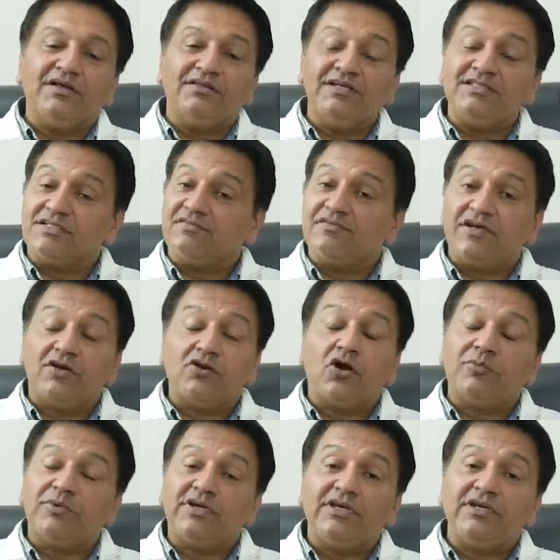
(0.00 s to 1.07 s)
These are very
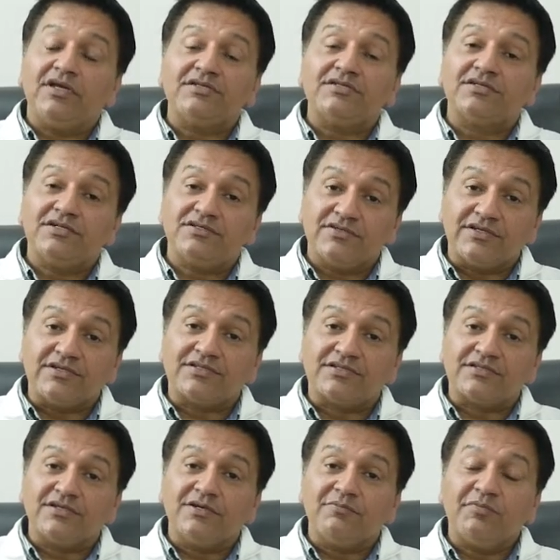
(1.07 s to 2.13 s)
commonly done
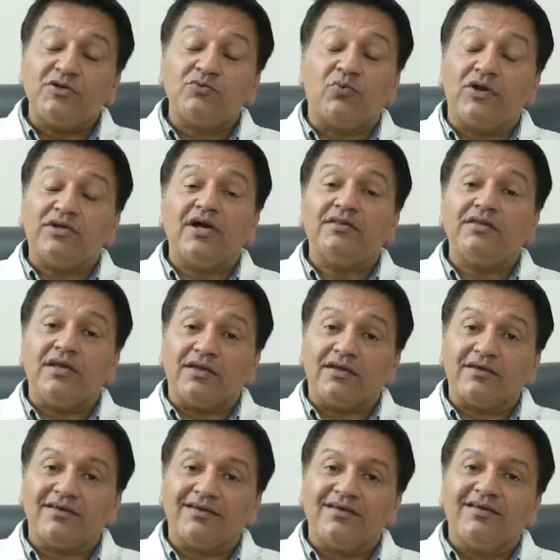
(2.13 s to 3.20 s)
surgeries, but what are
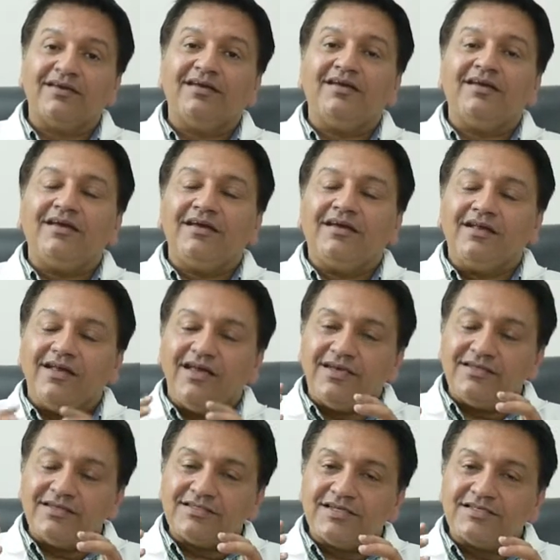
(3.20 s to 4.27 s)
they?
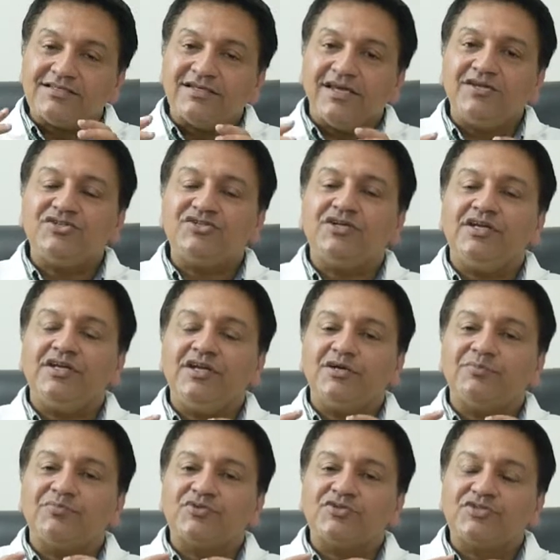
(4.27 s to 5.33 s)
It is essentially
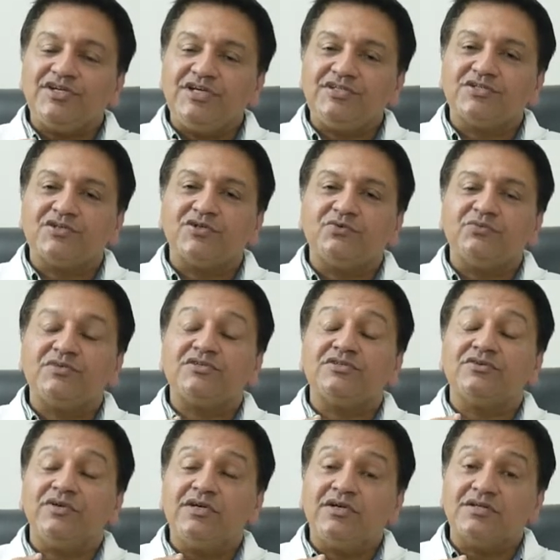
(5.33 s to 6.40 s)
a procedure which
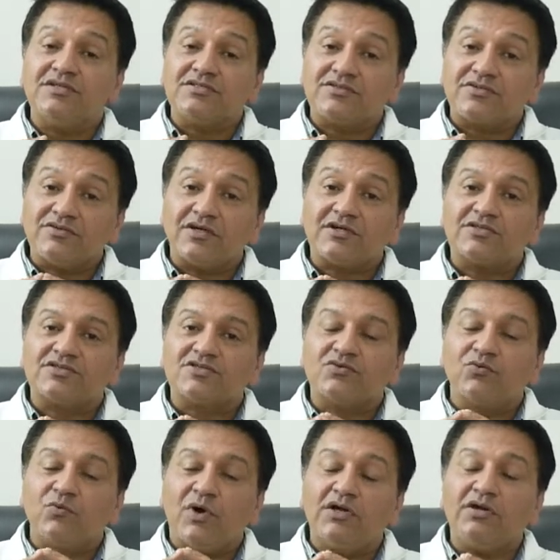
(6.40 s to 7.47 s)
reconstructs
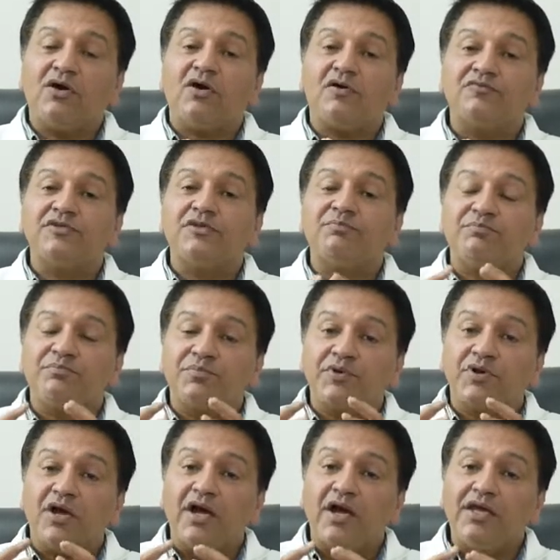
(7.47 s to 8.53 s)
one of the
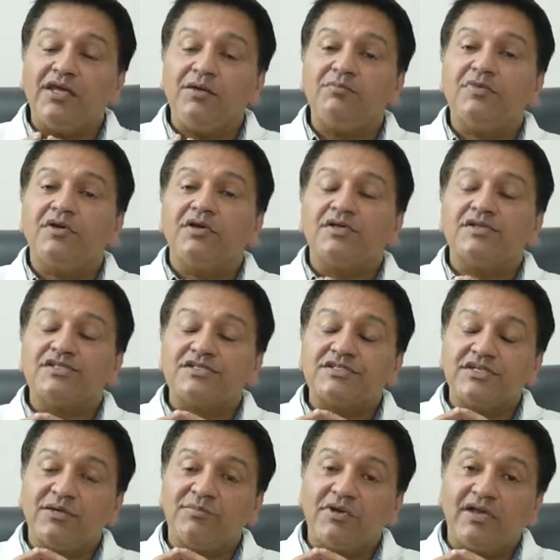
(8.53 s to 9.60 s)
prime
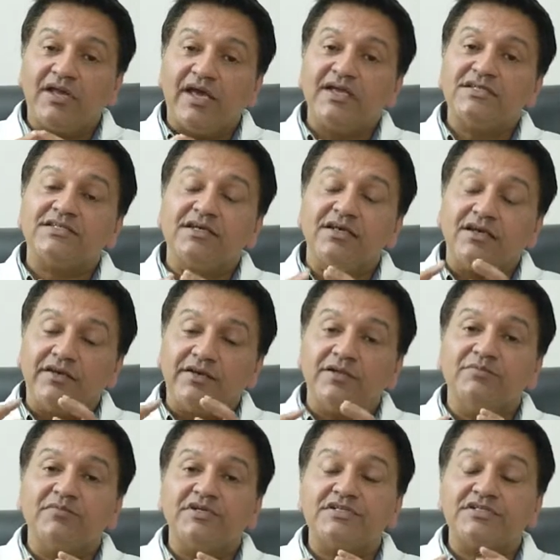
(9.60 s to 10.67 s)
stabilizing
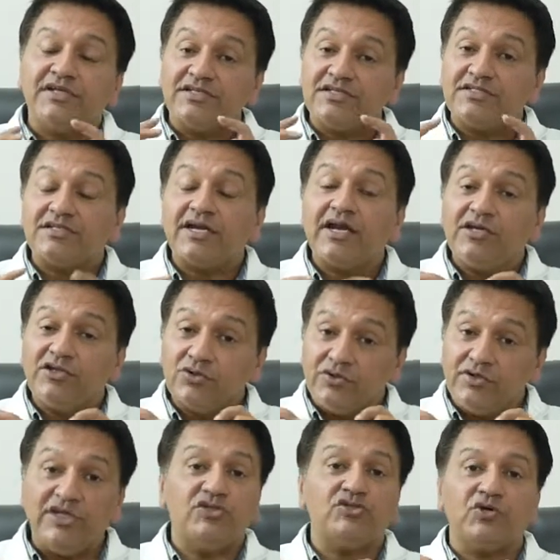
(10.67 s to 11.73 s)
ligaments inside your
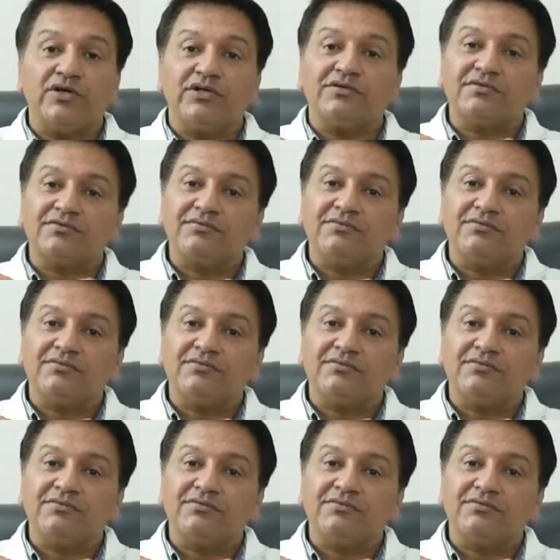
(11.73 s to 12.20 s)
knee joint.